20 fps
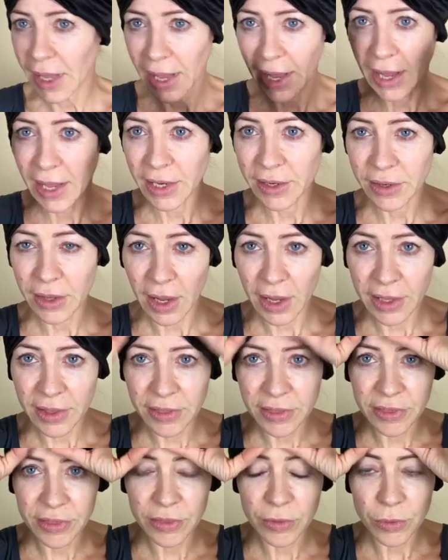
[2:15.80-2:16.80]
And
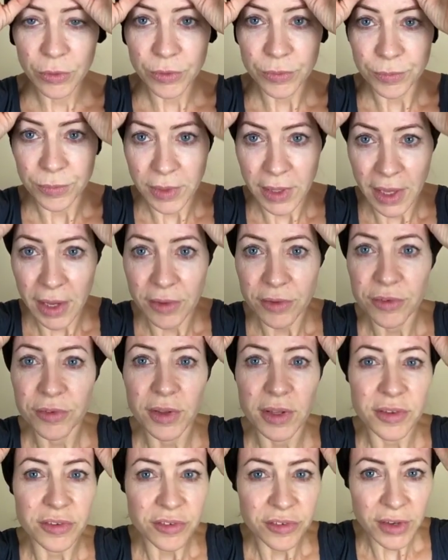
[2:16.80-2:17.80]
I thought, yes, it's,
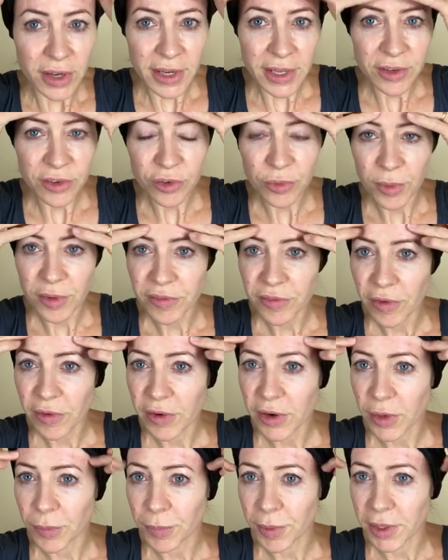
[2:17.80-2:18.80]
it's, dug into my
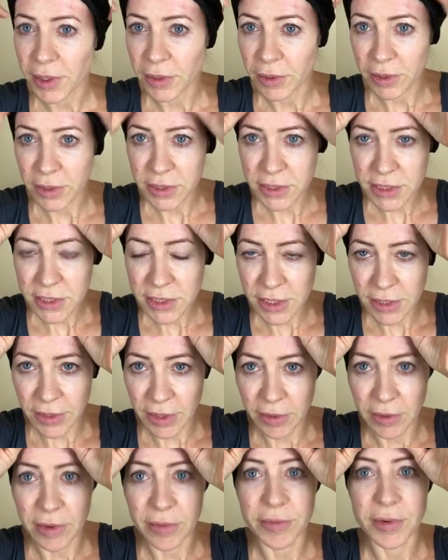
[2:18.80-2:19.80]
forehead a bit, you can see
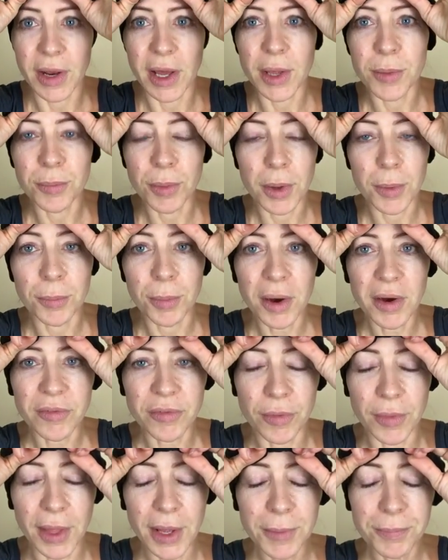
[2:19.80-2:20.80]
there overnight. But apart
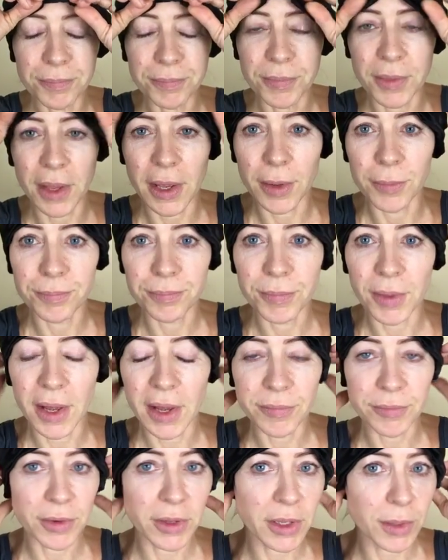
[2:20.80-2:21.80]
from that, um, I
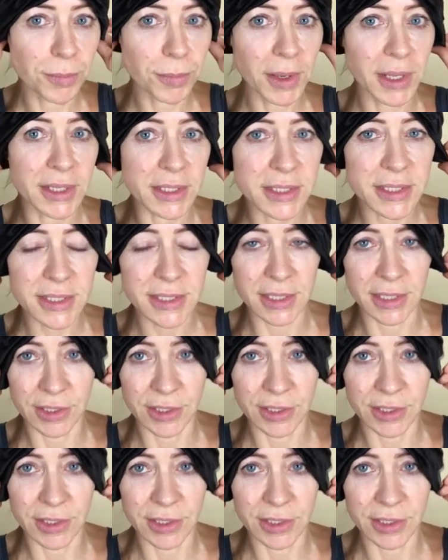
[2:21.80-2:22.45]
have no complaints.